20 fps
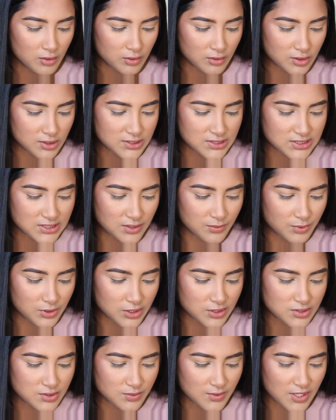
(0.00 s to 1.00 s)
Let's see when
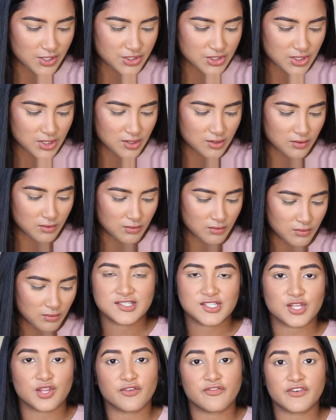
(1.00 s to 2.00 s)
I swatch it.
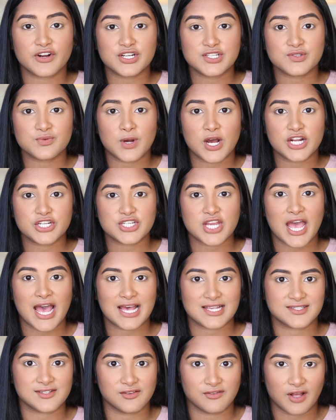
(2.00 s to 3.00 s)
So the first swatch
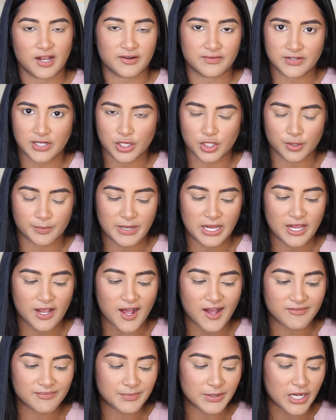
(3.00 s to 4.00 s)
has a lot of color
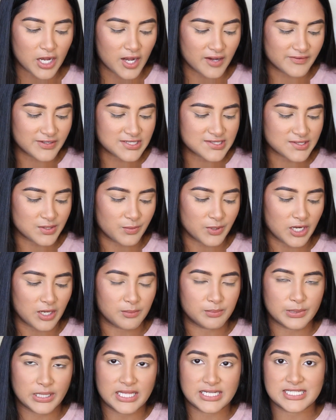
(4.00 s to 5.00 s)
payoff, but obviously when I
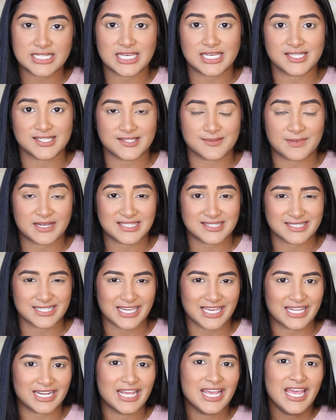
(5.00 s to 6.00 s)
blend it into my
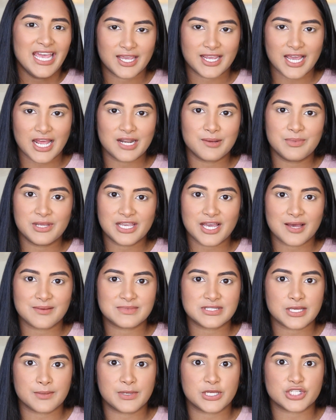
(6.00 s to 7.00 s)
skin, it kind of
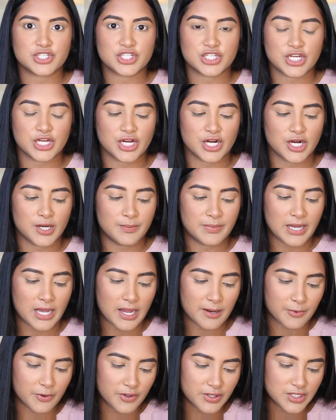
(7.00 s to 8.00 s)
becomes a bit sheer, but
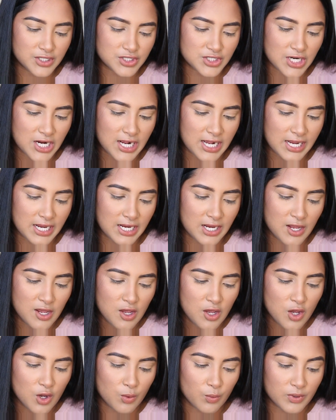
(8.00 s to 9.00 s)
I'm going to try
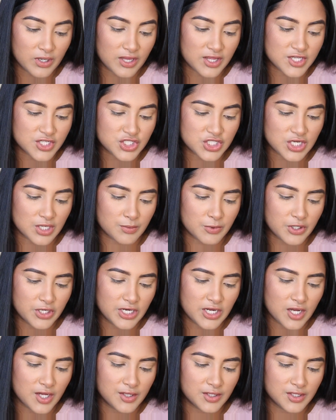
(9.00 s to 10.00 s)
one of the shimmery
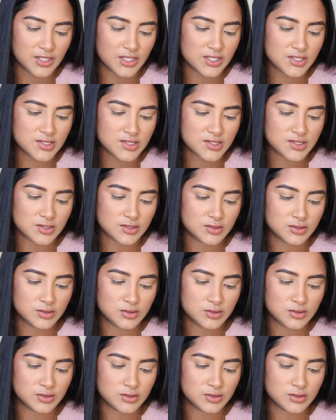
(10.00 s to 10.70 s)
colors.